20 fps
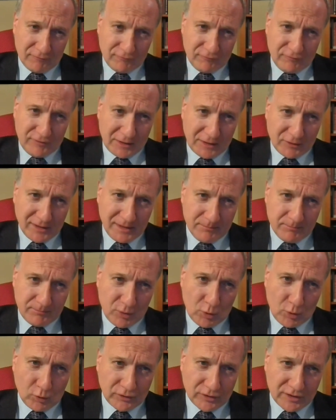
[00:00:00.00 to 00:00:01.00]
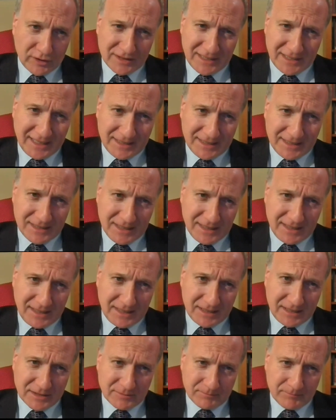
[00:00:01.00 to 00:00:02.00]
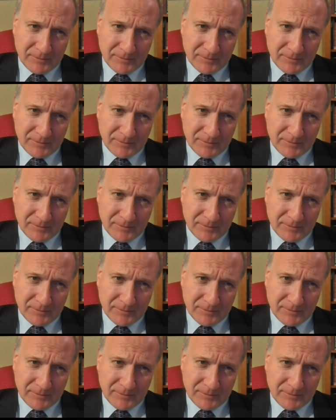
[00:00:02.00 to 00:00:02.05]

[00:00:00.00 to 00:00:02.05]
very important indeed.